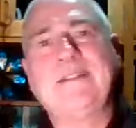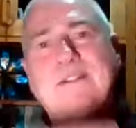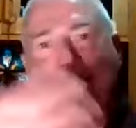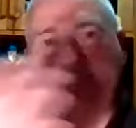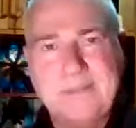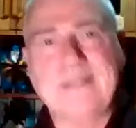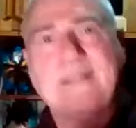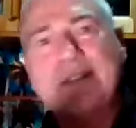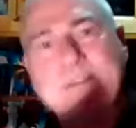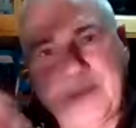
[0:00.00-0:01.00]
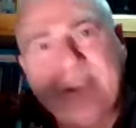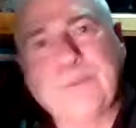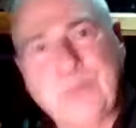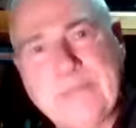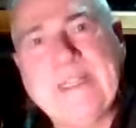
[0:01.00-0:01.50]
you know, that is
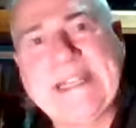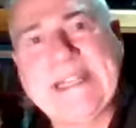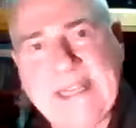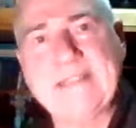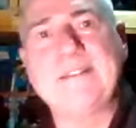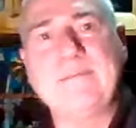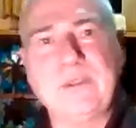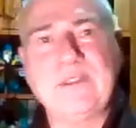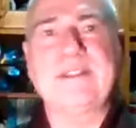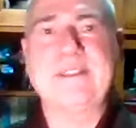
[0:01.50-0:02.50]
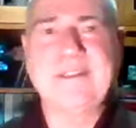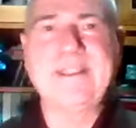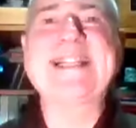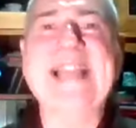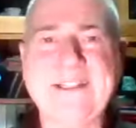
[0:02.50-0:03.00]
supremely enlightened Buddhas,
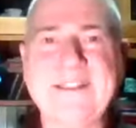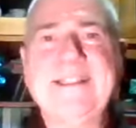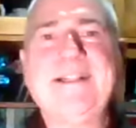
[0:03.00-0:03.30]
like that.